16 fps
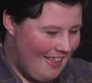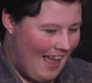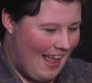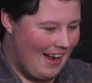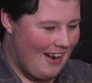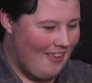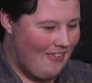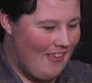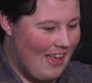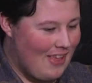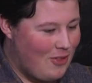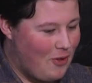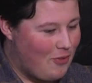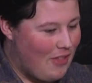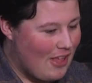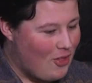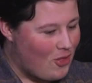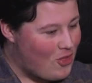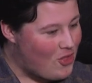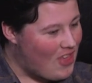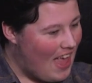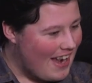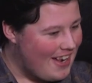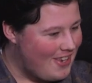and then they
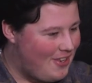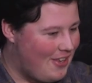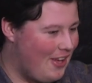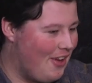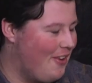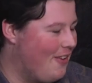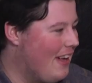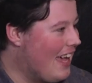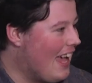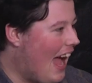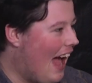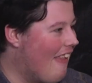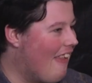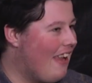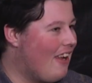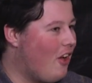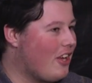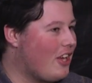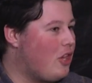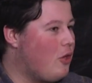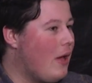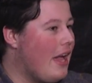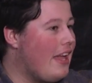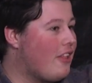just send you, and then
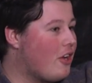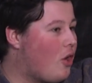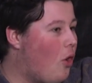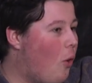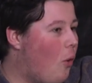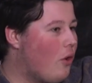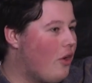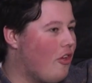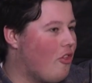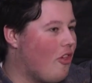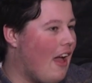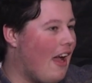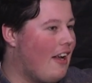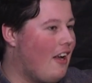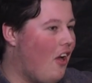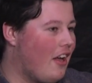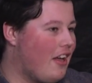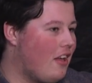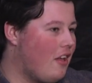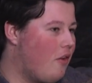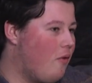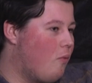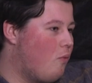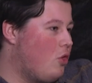like you hit the corners and like
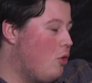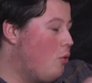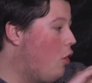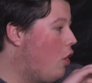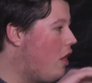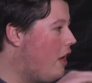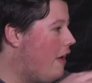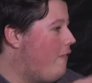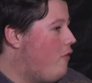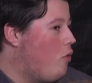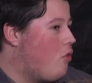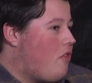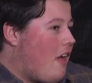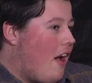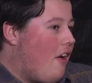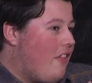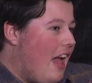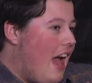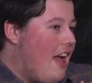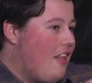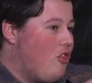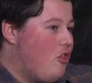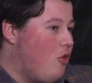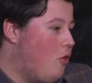you look, if you're sat on the
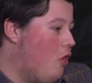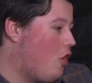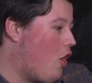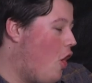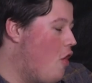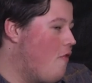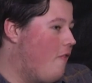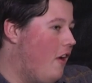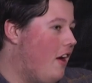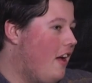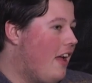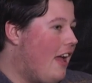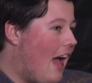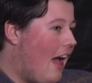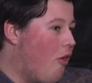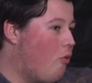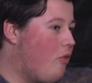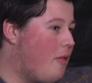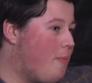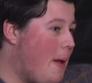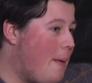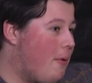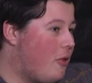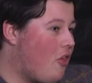edge, you look over and all
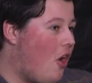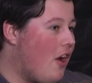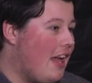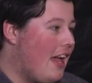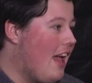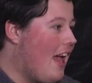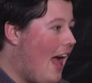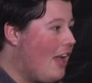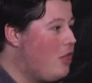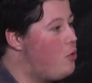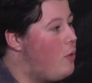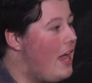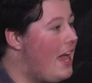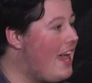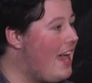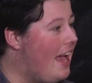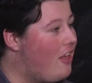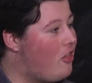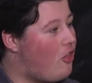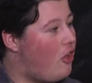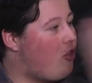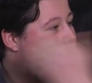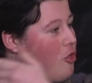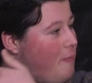these people are tiny and you hit it
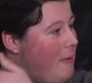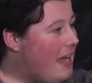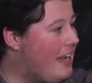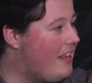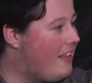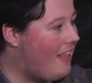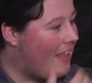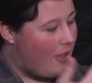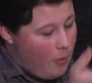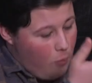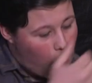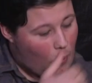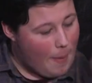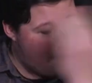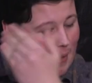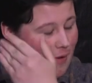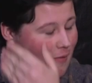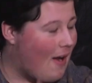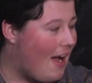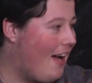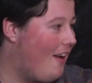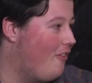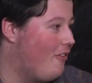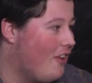at such a speed and then they whip it
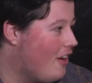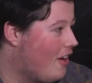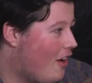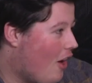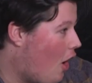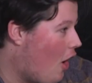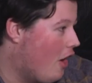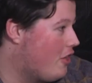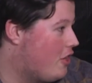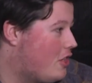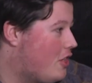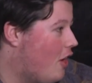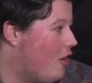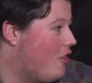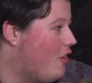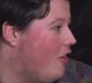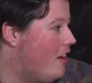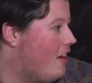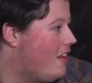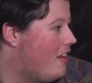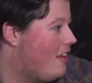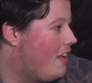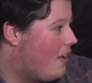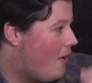round. I just don't do
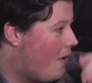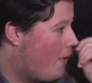it.